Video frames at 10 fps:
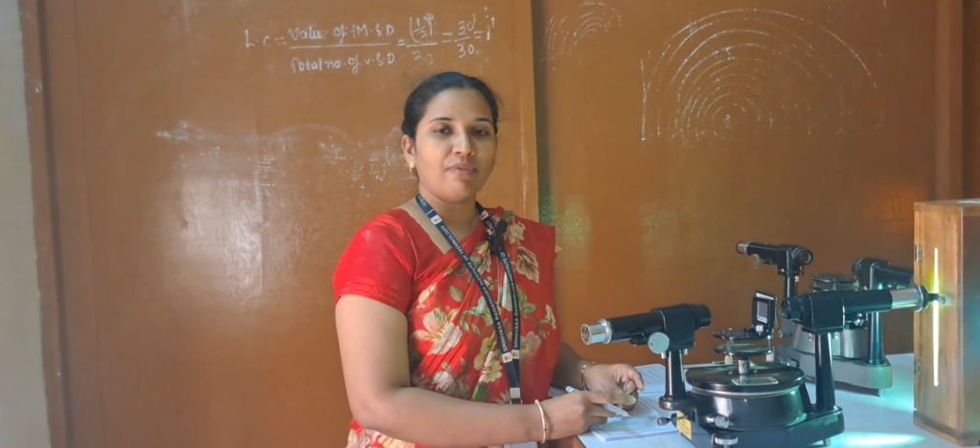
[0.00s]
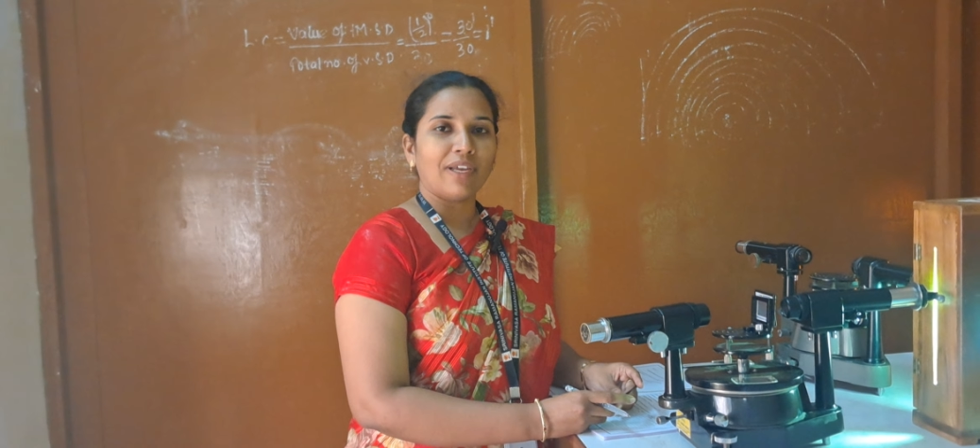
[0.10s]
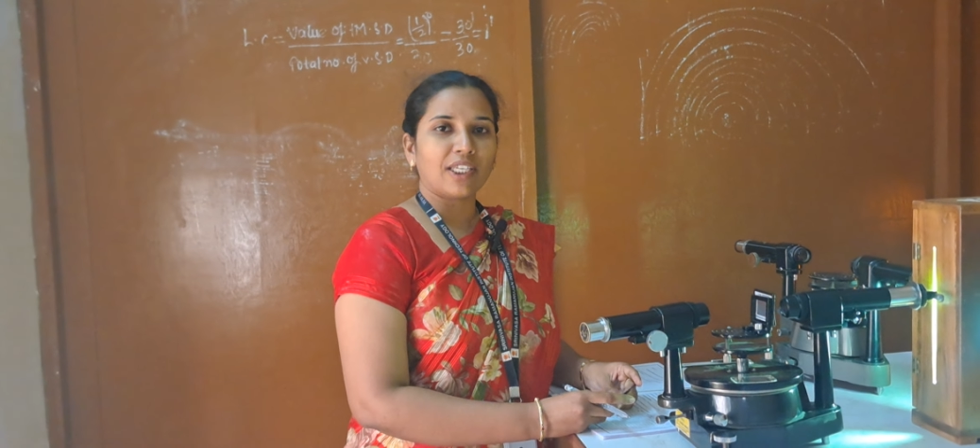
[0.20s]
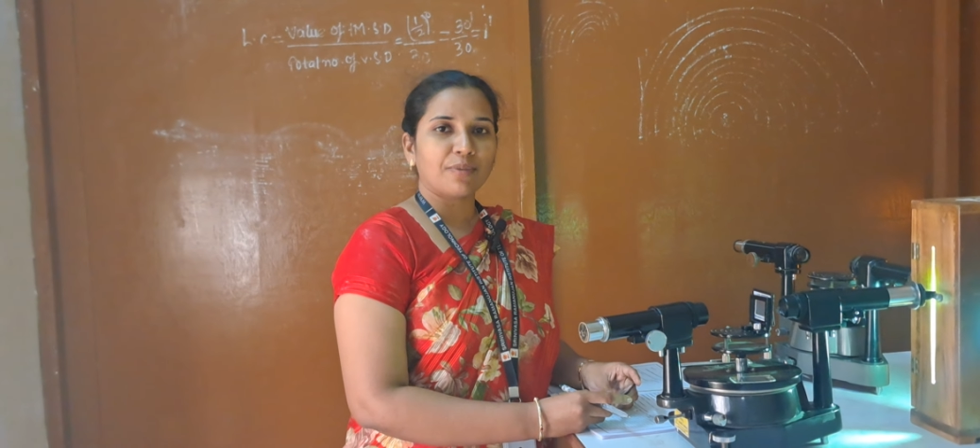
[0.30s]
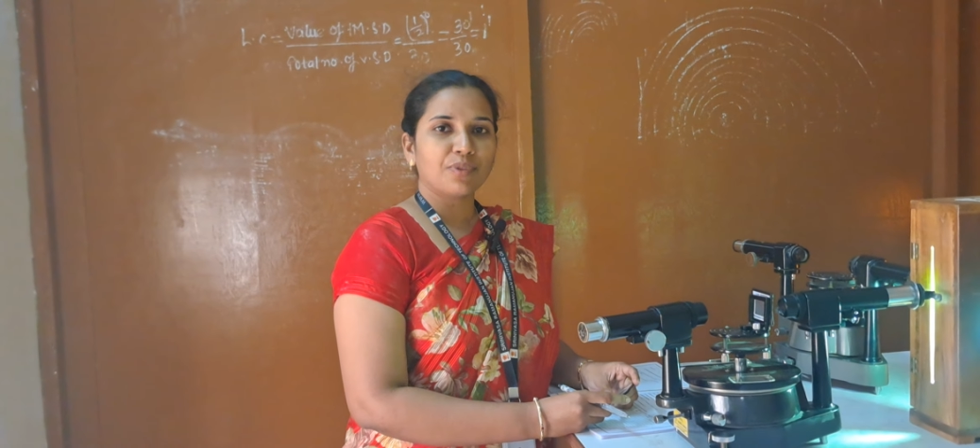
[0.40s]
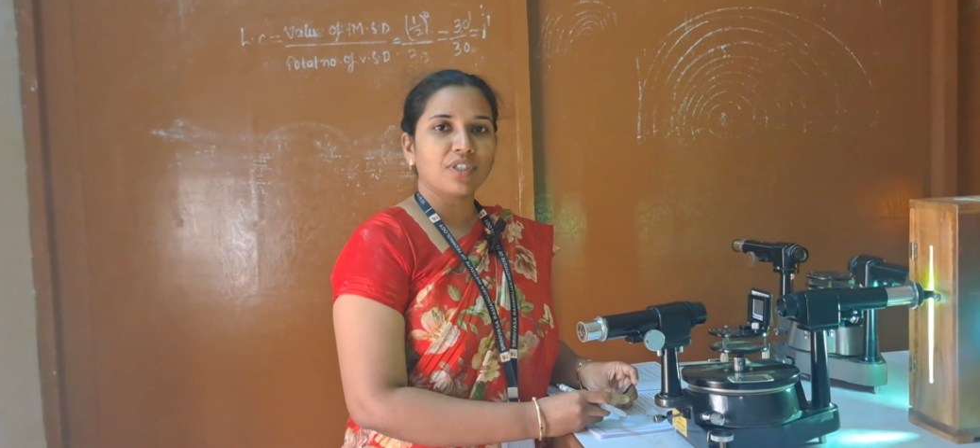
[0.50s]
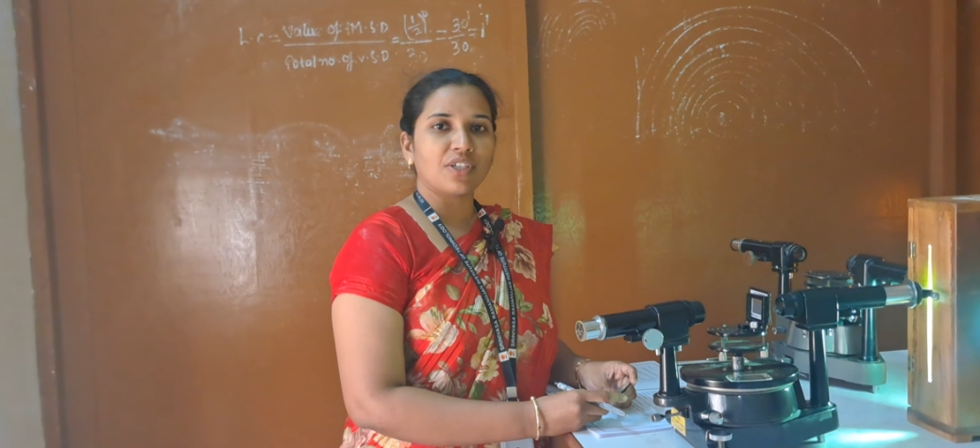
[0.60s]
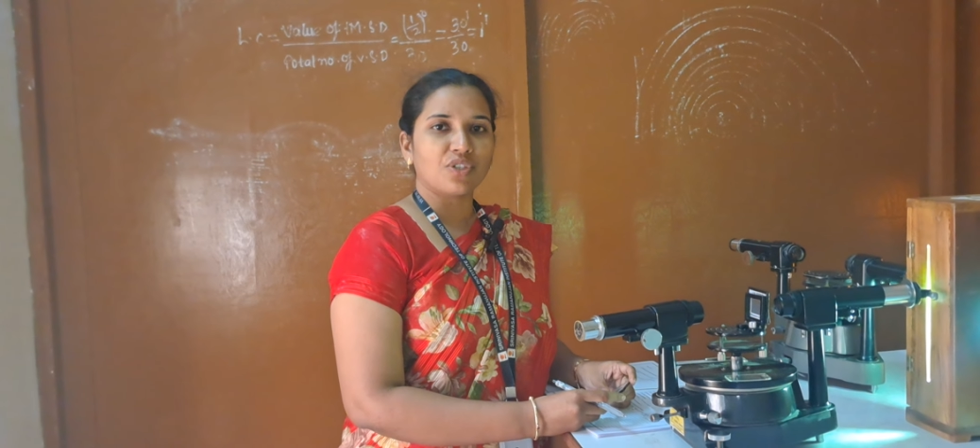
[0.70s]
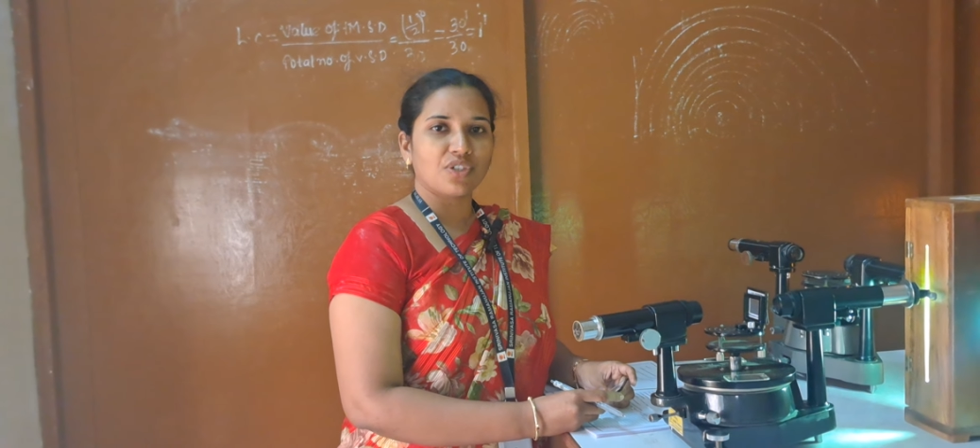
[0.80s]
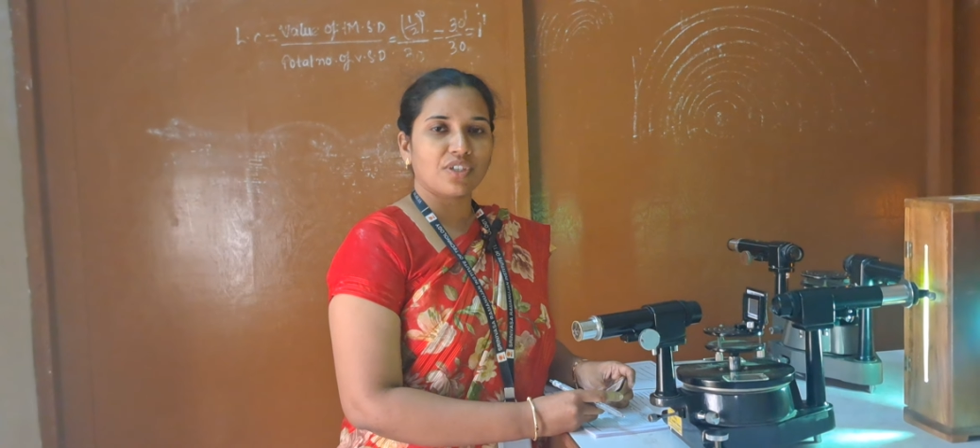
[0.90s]
Welcome to the
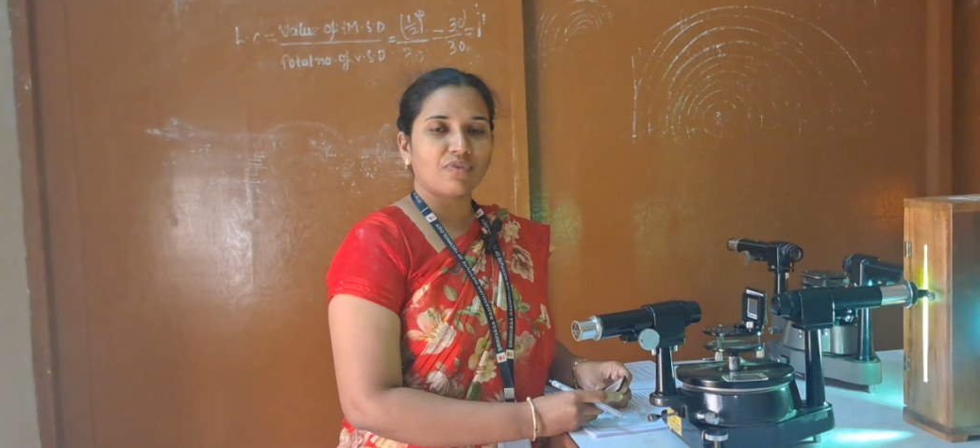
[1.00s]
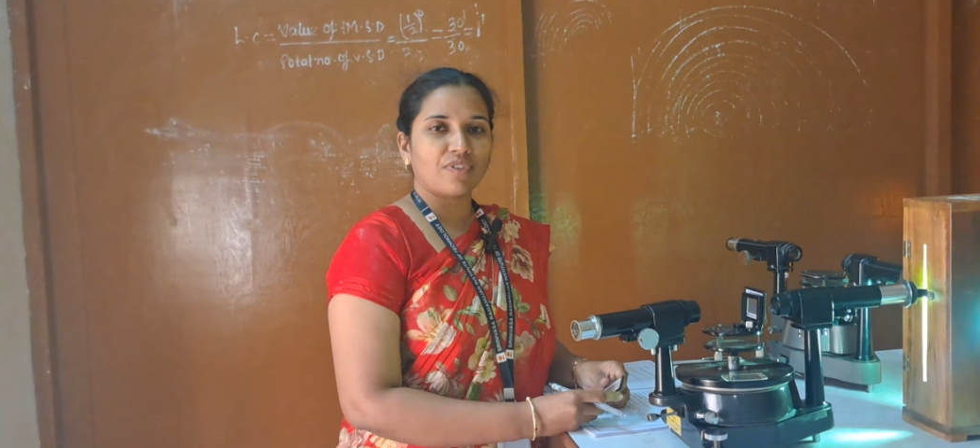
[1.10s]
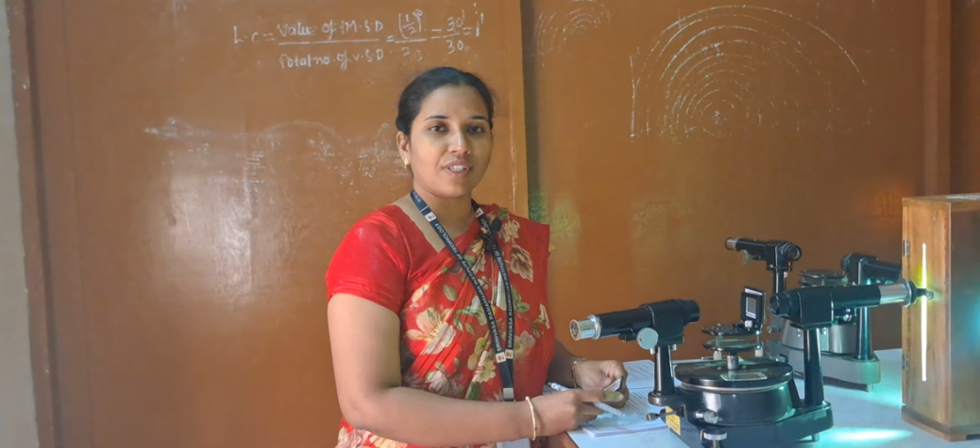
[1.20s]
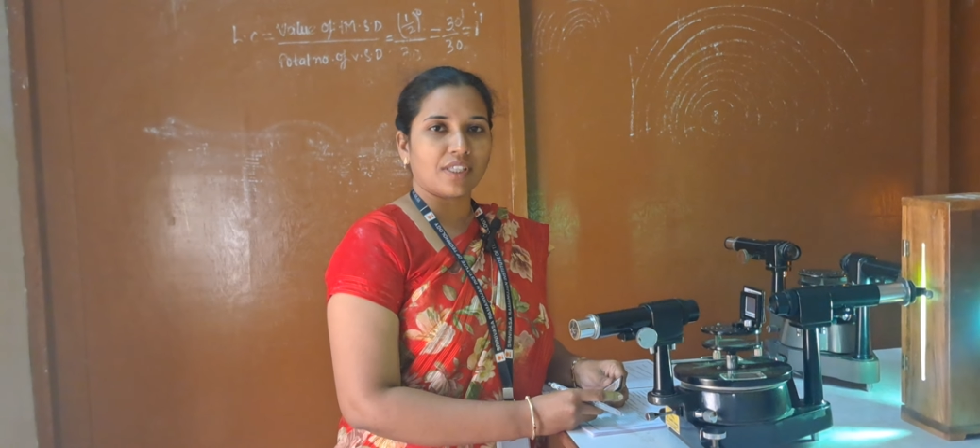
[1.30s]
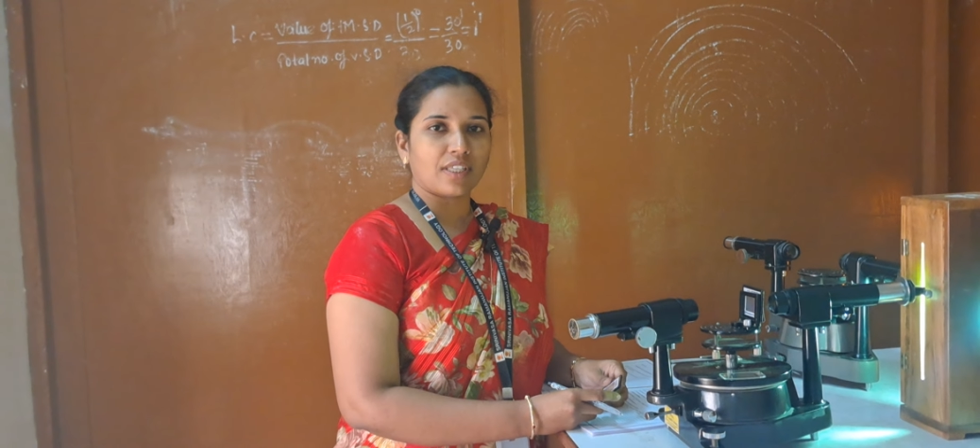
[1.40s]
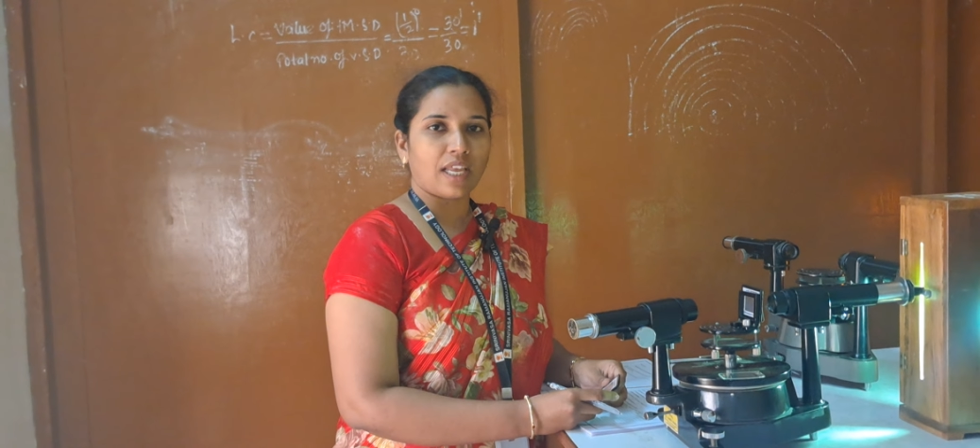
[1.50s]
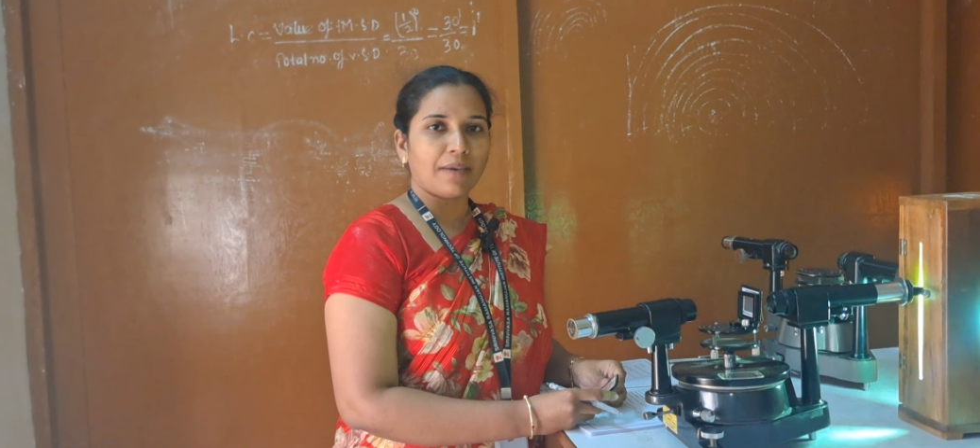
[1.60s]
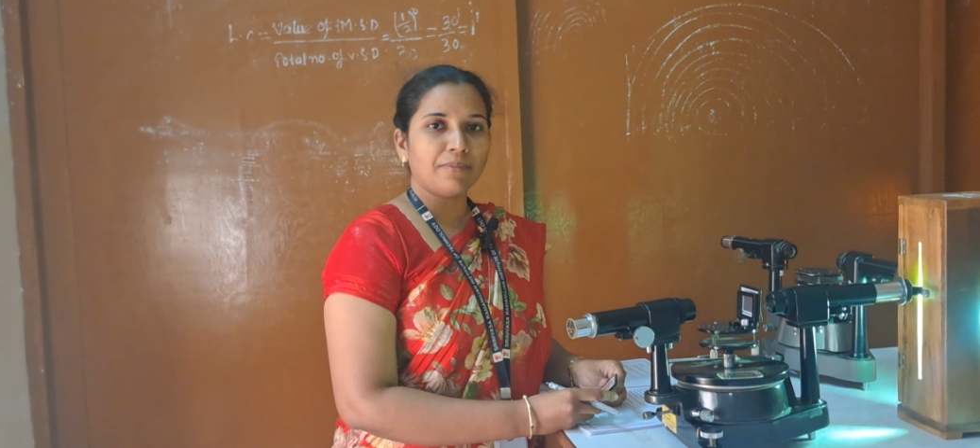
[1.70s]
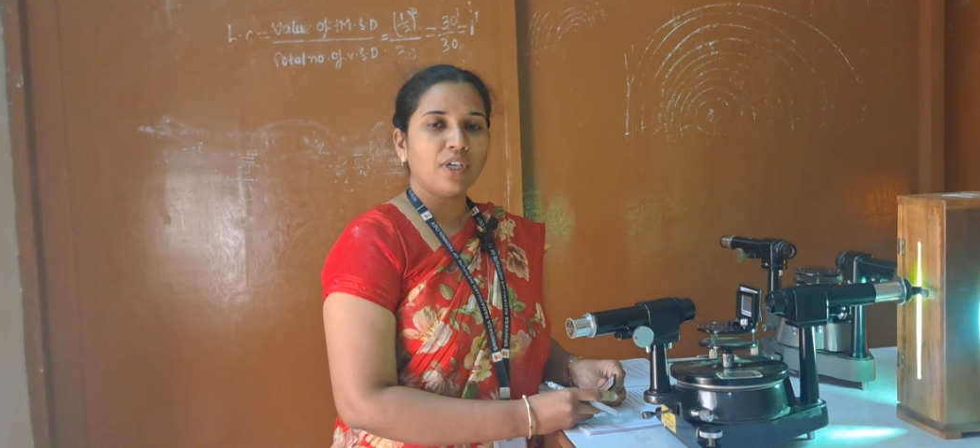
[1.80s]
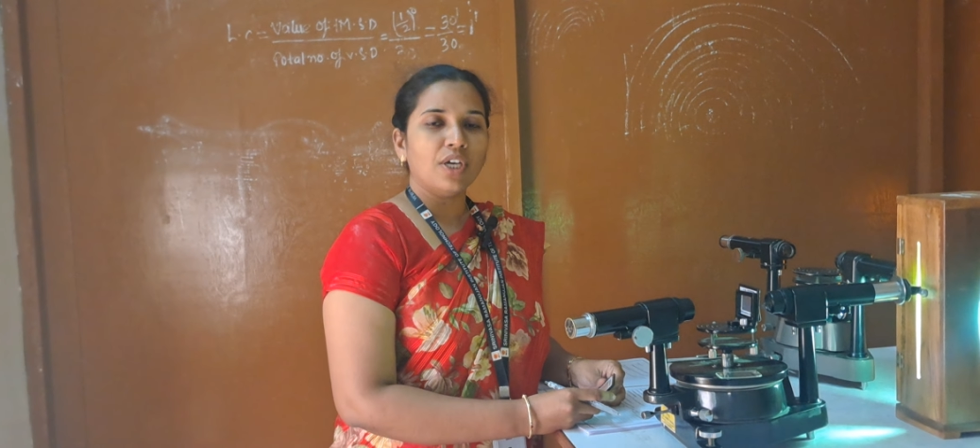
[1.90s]
Engineering Physics
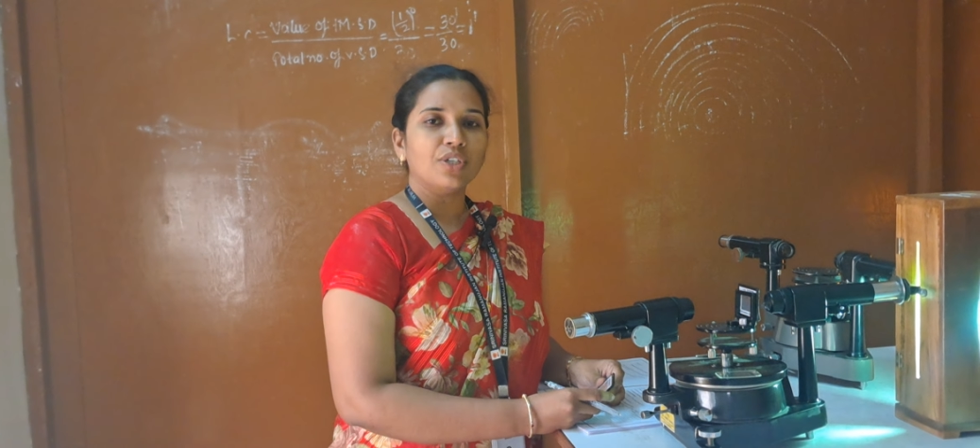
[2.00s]
Lab.